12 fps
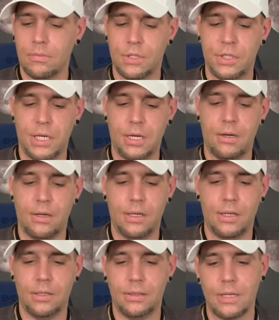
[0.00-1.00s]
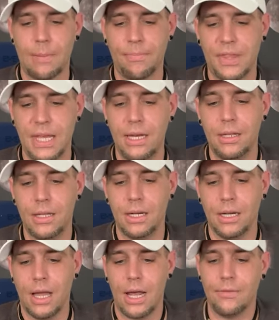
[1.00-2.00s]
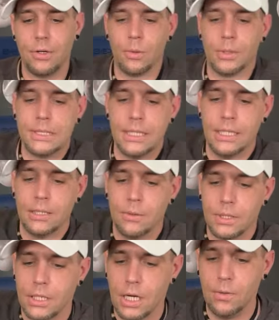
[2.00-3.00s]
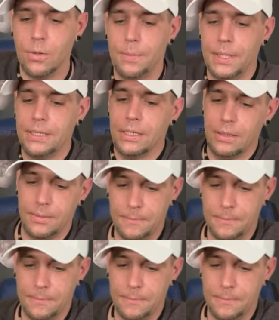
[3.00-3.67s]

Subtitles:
Chariot. I'm thinking that a lot of you are dealing with a codependent.